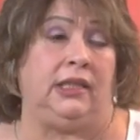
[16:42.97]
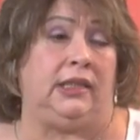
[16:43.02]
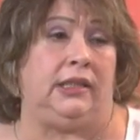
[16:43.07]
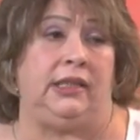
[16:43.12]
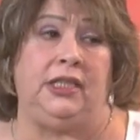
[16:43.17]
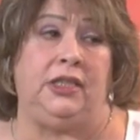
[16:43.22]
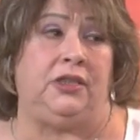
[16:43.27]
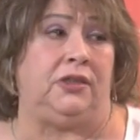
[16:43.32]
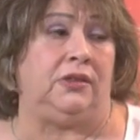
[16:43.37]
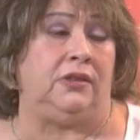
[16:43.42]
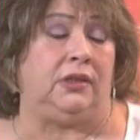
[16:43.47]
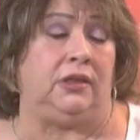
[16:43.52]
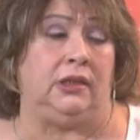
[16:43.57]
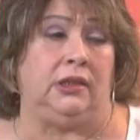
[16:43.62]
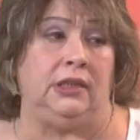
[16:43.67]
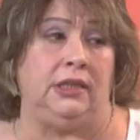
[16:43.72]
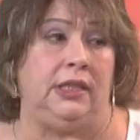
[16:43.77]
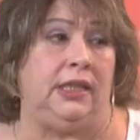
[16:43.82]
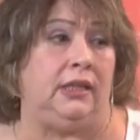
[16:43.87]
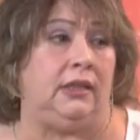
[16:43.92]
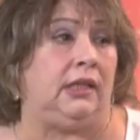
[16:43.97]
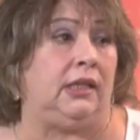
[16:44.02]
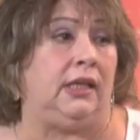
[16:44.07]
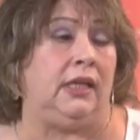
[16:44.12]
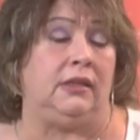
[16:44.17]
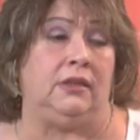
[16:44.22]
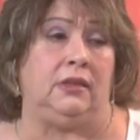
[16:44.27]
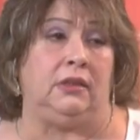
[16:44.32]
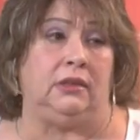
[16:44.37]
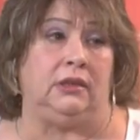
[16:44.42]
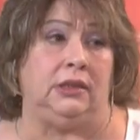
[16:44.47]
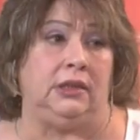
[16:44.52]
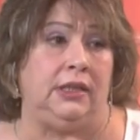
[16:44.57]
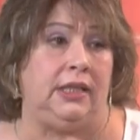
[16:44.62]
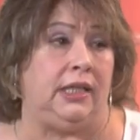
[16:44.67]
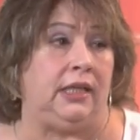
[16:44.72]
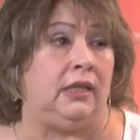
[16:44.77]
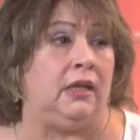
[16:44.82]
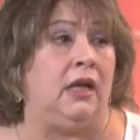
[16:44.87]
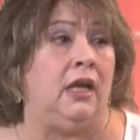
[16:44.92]
teachers are going to need, the kids are going to
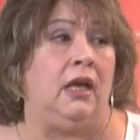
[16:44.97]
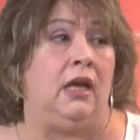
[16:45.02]
need.